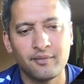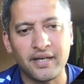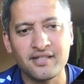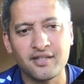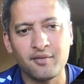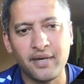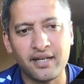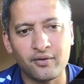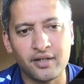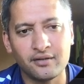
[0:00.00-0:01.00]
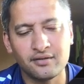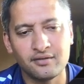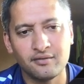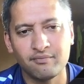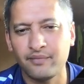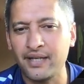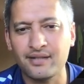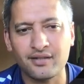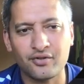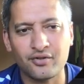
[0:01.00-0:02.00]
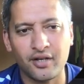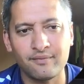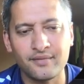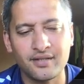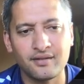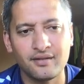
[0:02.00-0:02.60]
bass in the background, basic drums,